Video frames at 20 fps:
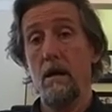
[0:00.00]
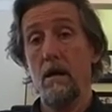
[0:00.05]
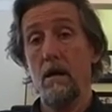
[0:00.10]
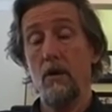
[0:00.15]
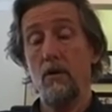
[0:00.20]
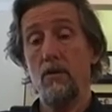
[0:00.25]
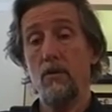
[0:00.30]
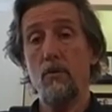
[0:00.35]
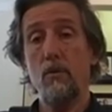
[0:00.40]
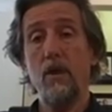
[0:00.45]

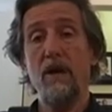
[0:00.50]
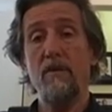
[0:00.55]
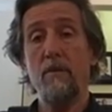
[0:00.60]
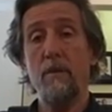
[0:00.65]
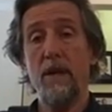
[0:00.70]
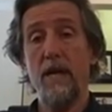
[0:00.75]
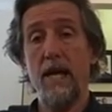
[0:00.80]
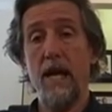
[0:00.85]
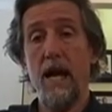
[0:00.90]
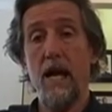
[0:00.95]
you threw
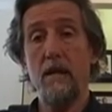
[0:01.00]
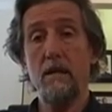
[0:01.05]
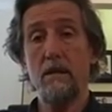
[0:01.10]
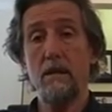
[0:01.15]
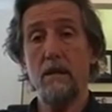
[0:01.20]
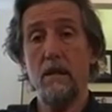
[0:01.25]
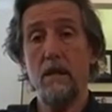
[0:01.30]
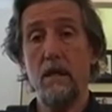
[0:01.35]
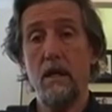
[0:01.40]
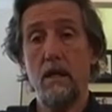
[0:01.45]
everybody
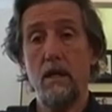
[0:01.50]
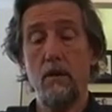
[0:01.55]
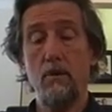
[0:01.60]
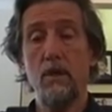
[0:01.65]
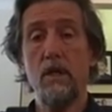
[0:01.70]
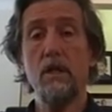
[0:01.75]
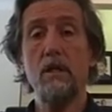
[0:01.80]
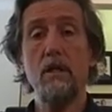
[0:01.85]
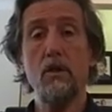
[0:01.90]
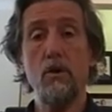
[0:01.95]
out, you
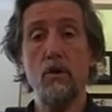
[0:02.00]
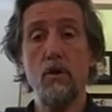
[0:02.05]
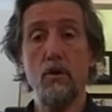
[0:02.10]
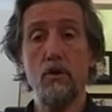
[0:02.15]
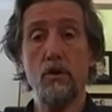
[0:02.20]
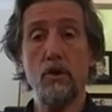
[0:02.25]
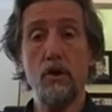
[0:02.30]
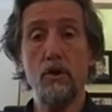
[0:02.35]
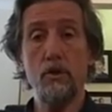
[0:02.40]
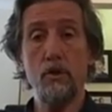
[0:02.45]
would
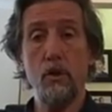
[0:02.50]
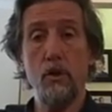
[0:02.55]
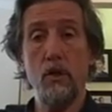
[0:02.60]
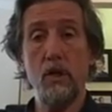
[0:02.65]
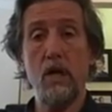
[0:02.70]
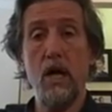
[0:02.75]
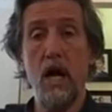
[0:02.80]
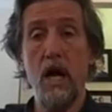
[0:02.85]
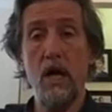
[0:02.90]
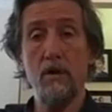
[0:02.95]
control
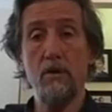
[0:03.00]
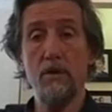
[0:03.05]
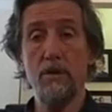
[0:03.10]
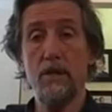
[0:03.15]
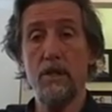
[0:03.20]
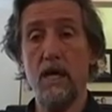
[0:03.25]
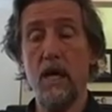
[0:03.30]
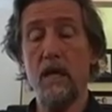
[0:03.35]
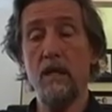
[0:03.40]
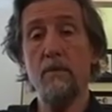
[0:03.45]

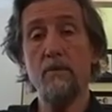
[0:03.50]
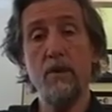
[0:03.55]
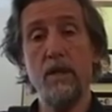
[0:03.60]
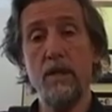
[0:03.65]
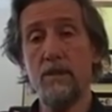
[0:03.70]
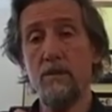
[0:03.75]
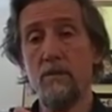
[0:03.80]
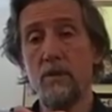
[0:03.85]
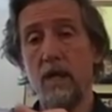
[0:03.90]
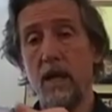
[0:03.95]
Congress, and the
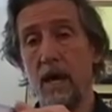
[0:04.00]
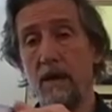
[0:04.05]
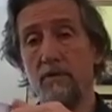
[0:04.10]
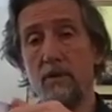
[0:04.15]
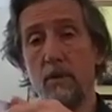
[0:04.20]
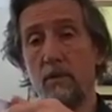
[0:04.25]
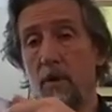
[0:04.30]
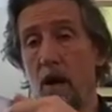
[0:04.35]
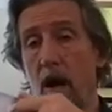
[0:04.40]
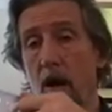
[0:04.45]
president would have
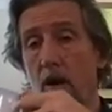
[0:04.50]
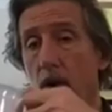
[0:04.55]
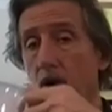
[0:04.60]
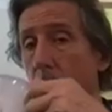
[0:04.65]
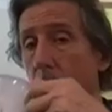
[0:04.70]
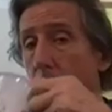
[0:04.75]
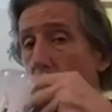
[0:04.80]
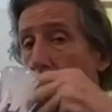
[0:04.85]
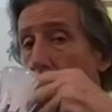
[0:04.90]
no power.